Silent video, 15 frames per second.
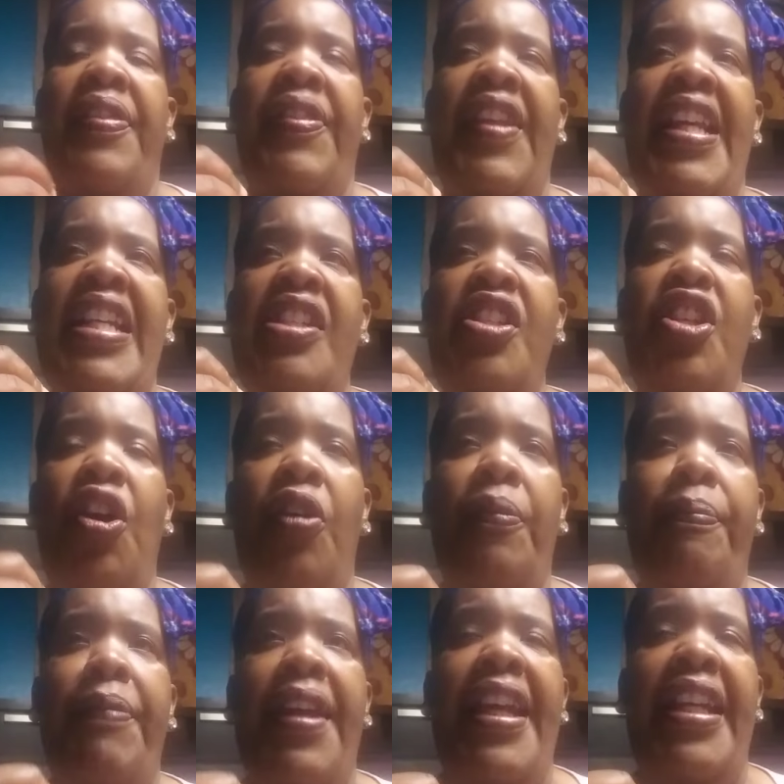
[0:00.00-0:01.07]
these
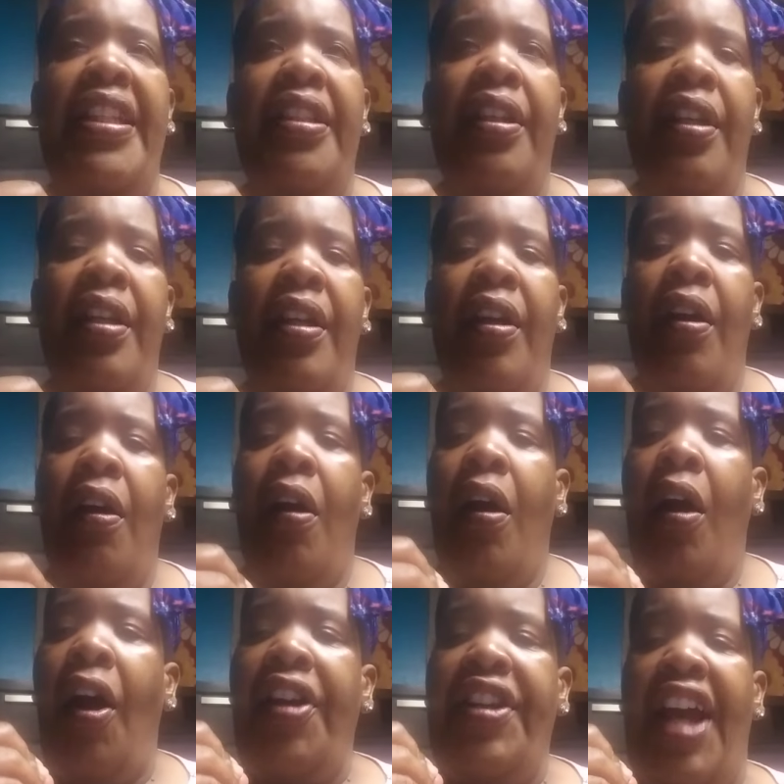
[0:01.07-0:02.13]
young men
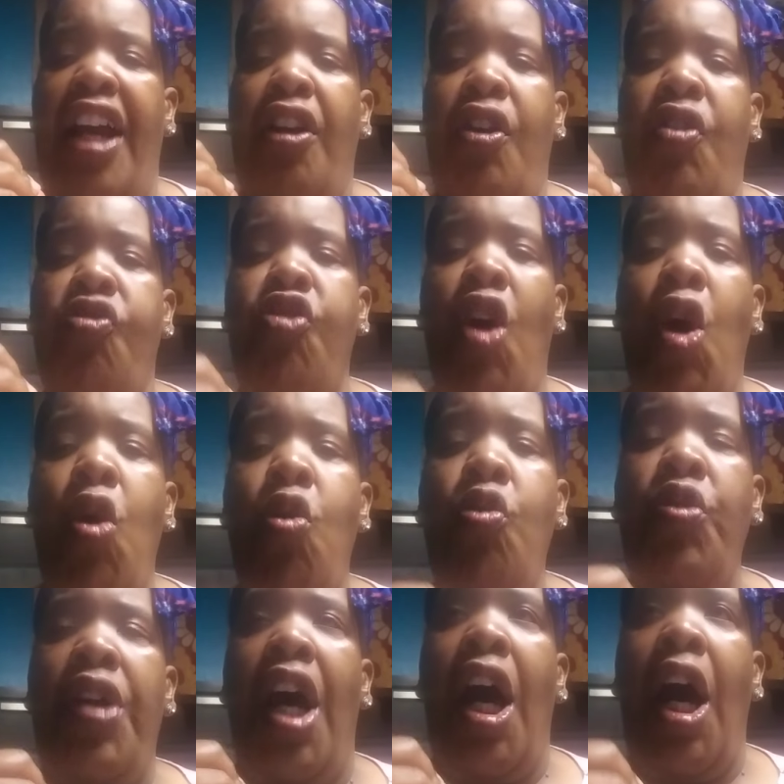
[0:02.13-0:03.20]
are not grown